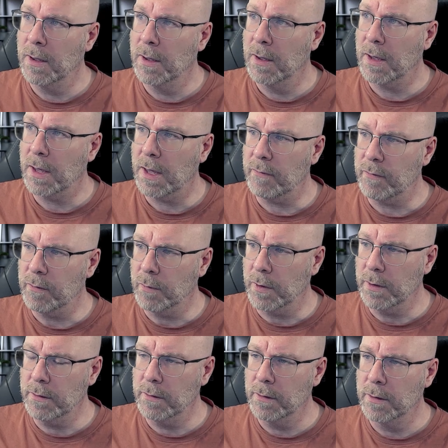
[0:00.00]
if you
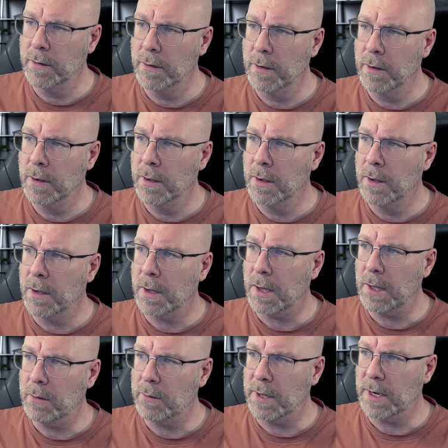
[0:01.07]
want. You
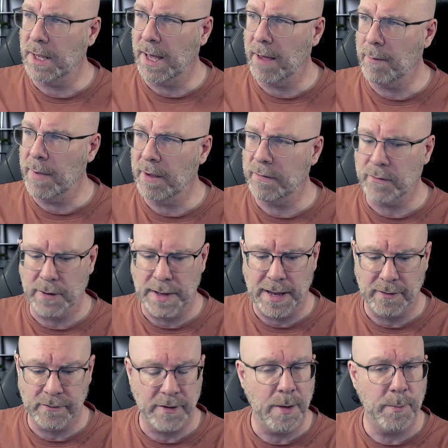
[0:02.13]
can have based on
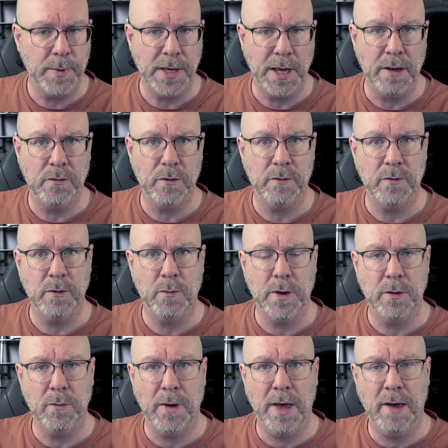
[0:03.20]
last updates. If you want
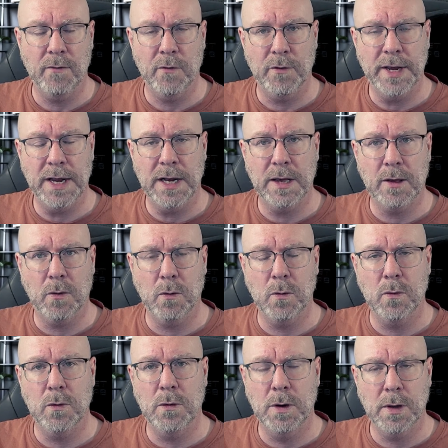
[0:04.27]
to have a really
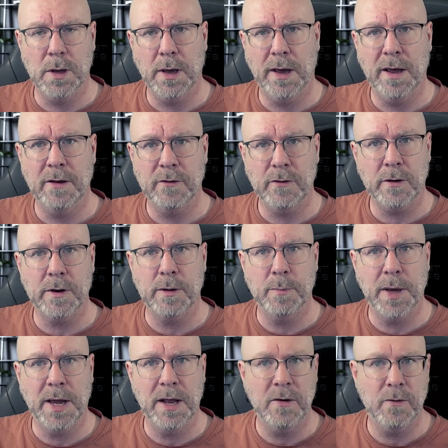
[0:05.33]
cool starting
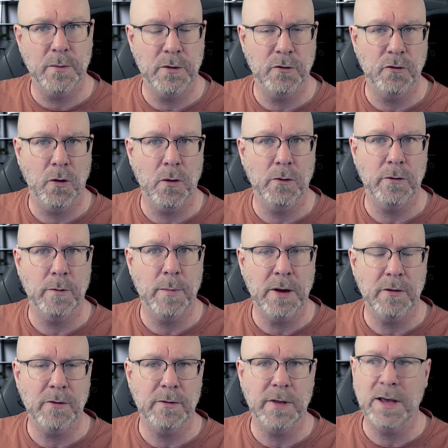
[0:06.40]
page which shows a bunch
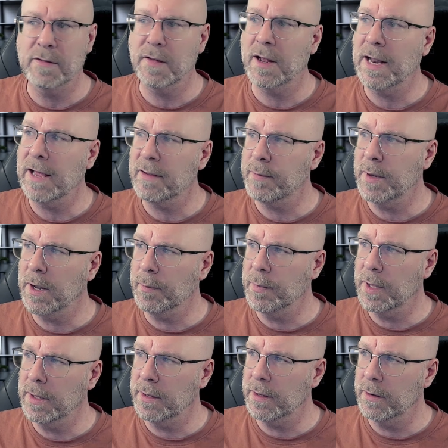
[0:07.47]
of things that have last been
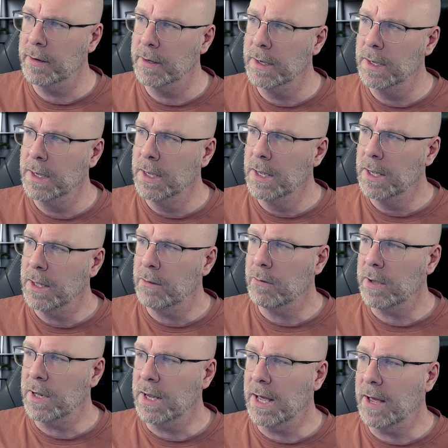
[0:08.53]
updated, you can
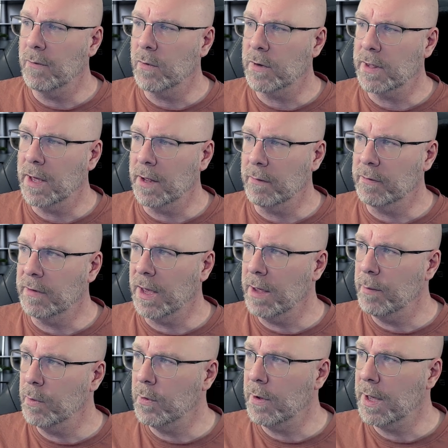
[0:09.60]
have what kind of type
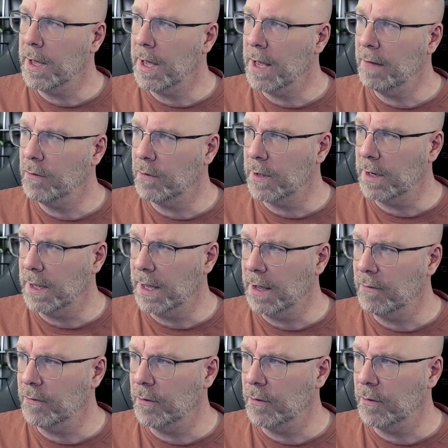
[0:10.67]
you have. You can have from